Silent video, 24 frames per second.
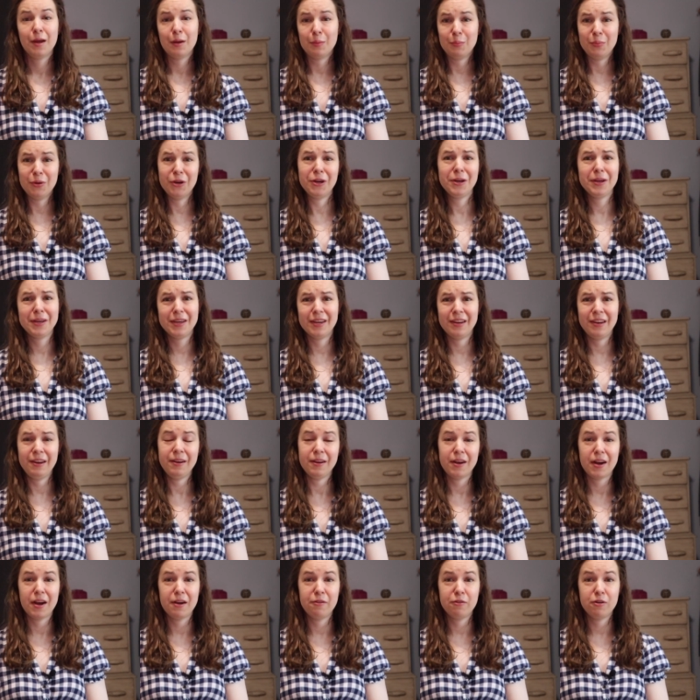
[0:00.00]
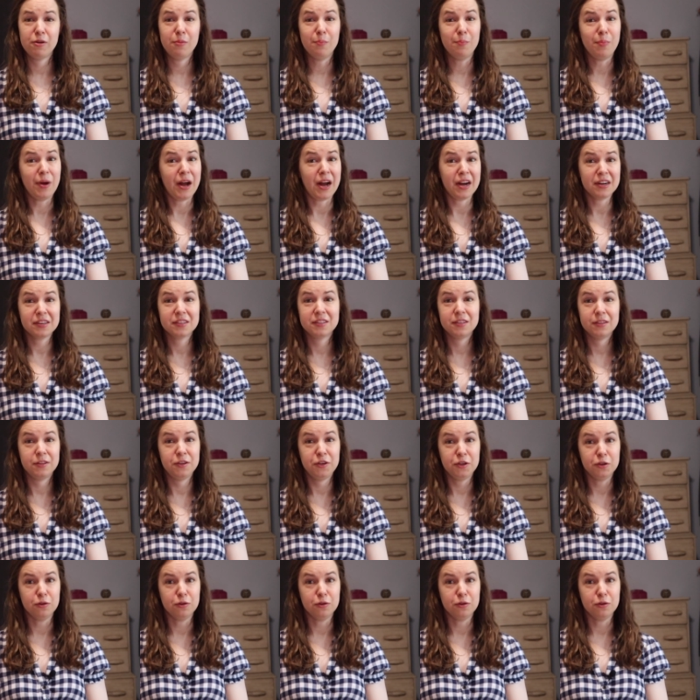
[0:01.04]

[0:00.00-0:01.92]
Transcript: But getting Ira back to the